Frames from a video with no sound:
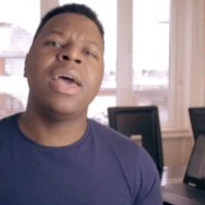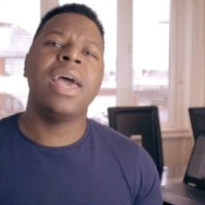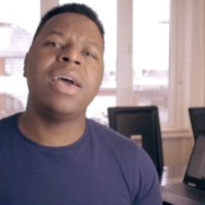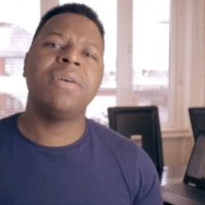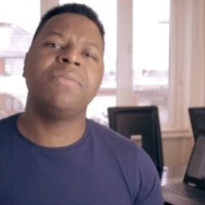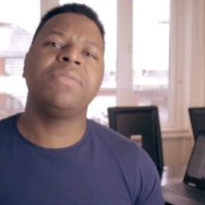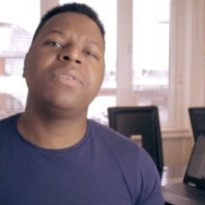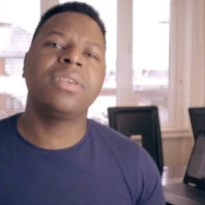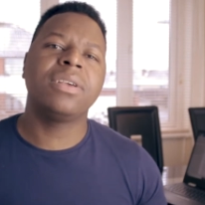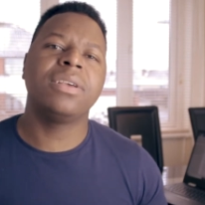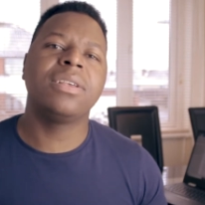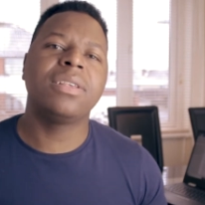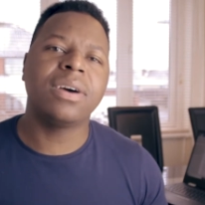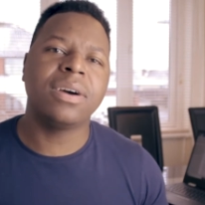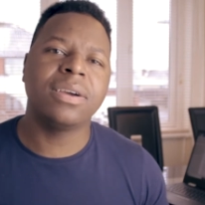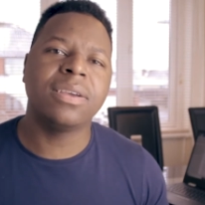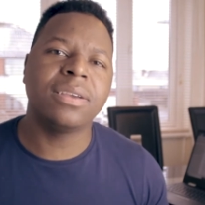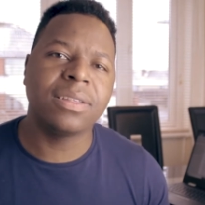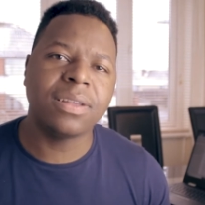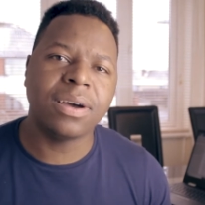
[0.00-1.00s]
ever since
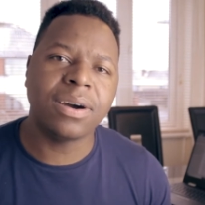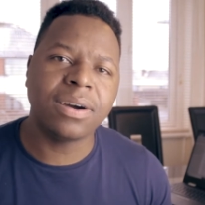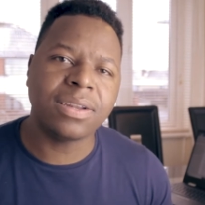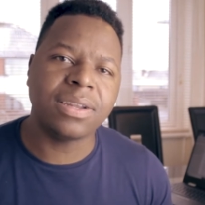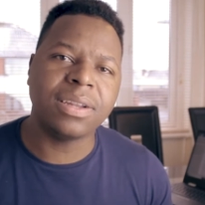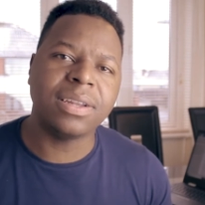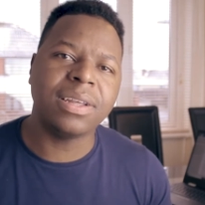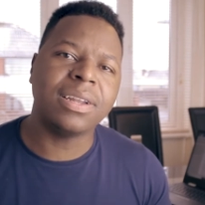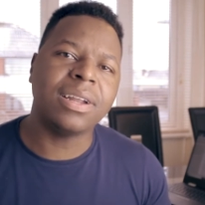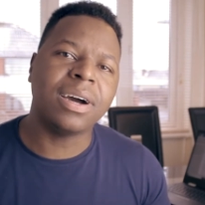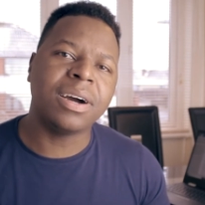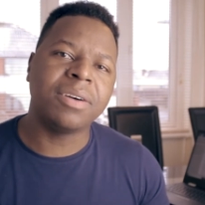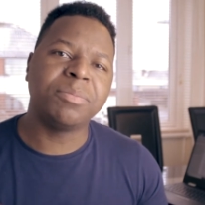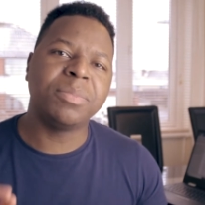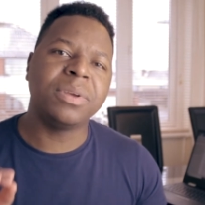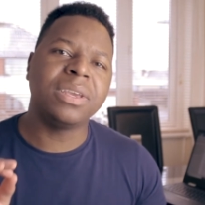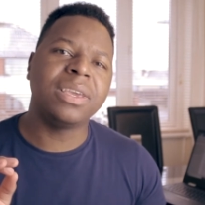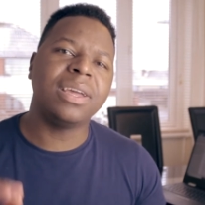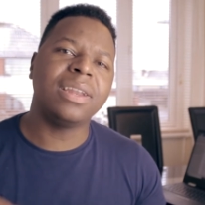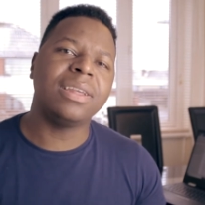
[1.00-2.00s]
I started it, I've
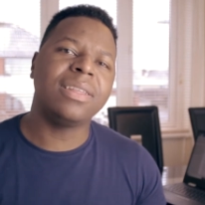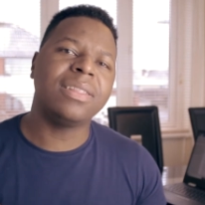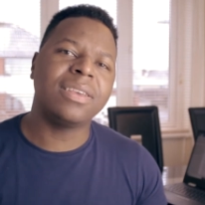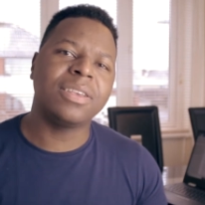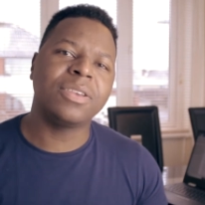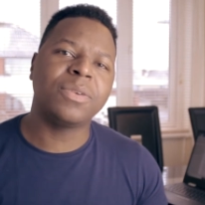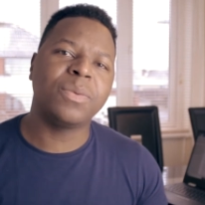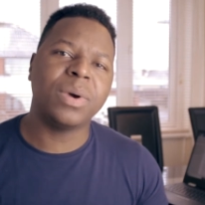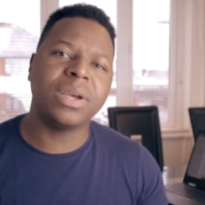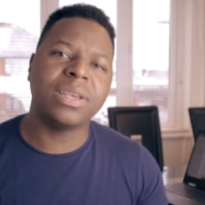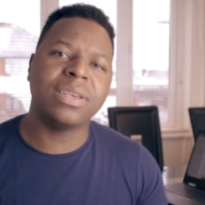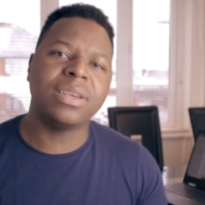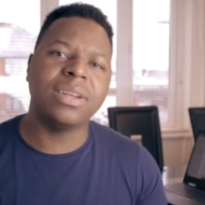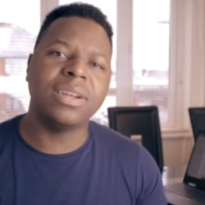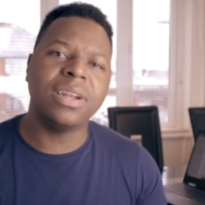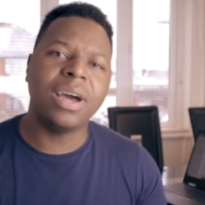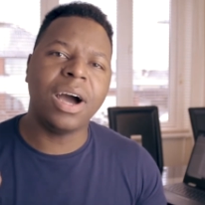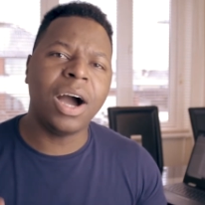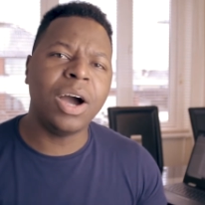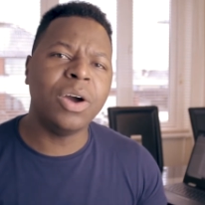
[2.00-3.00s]
been getting this
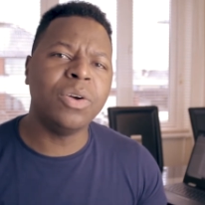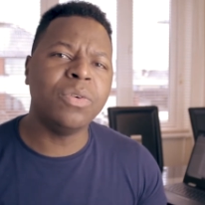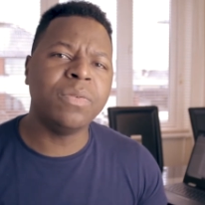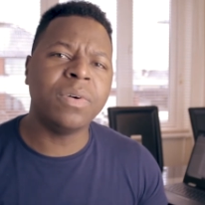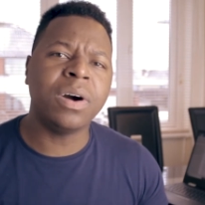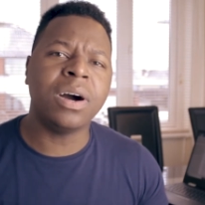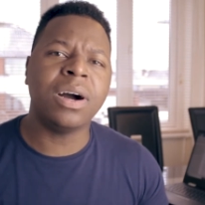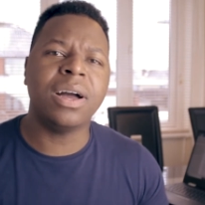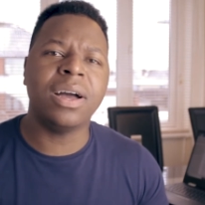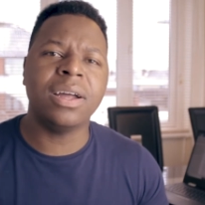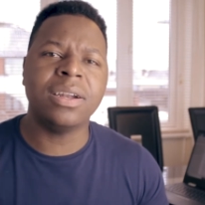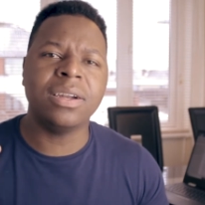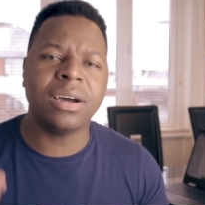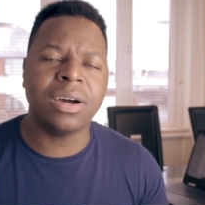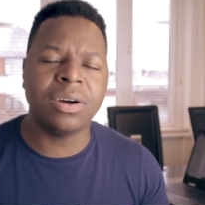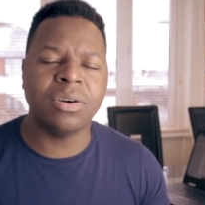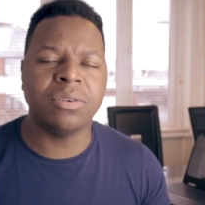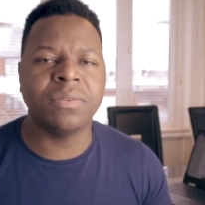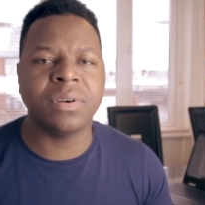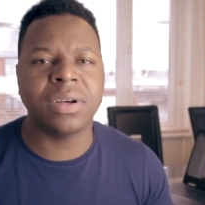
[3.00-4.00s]
question over and
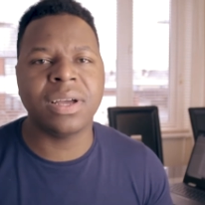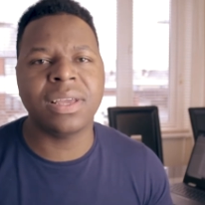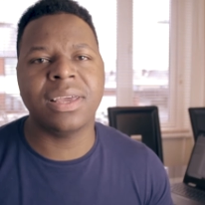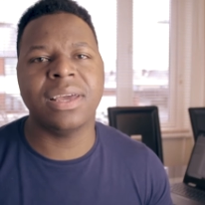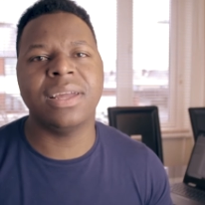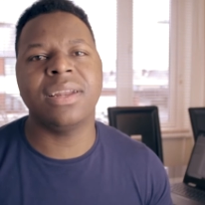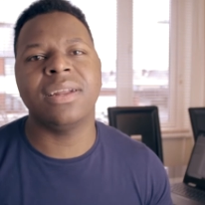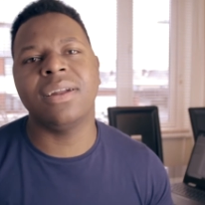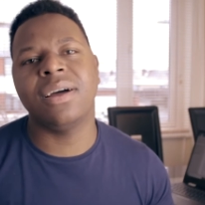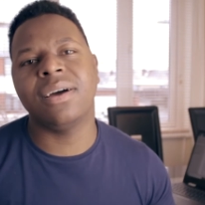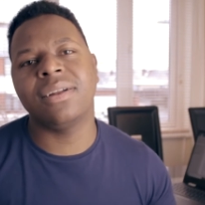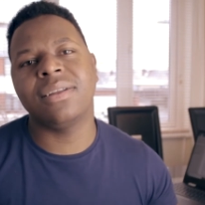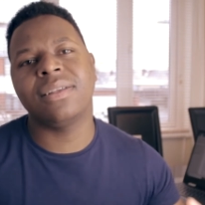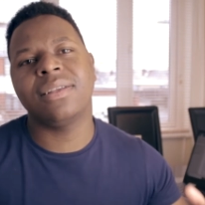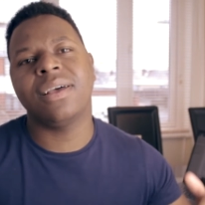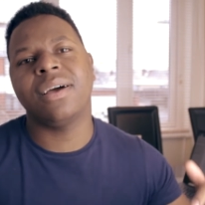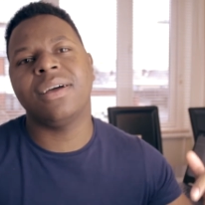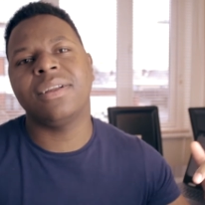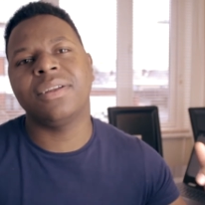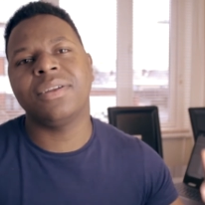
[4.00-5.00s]
over again, and I
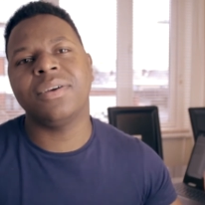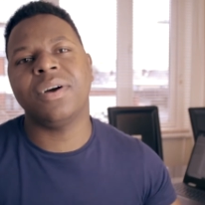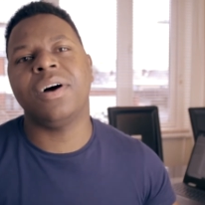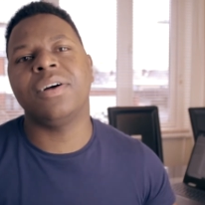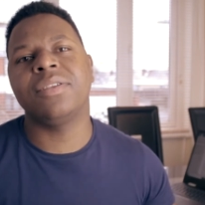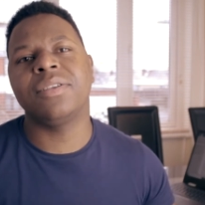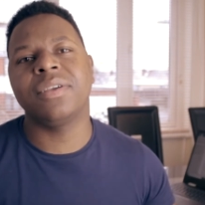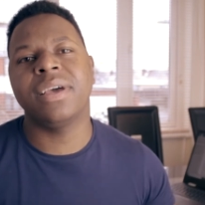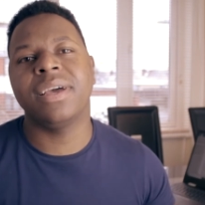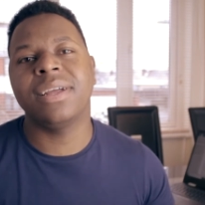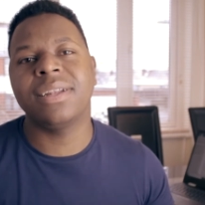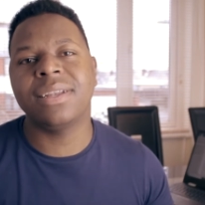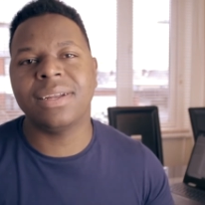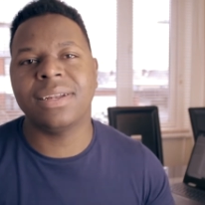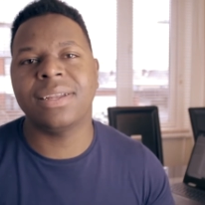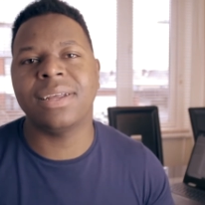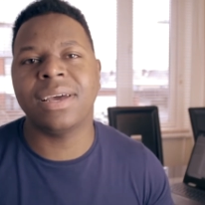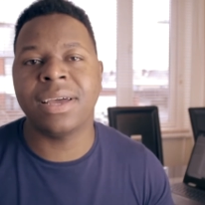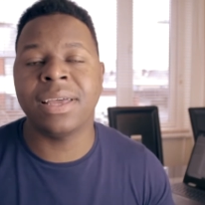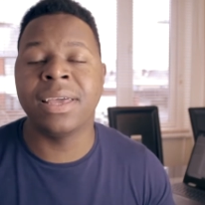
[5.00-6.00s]
decided to answer it
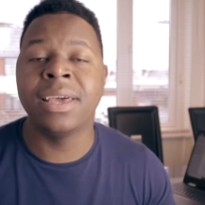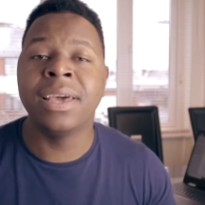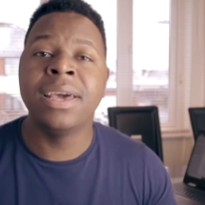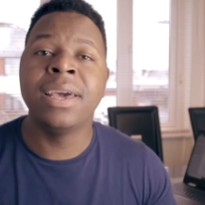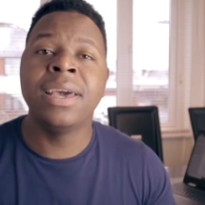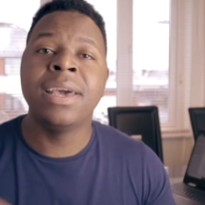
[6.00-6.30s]
today.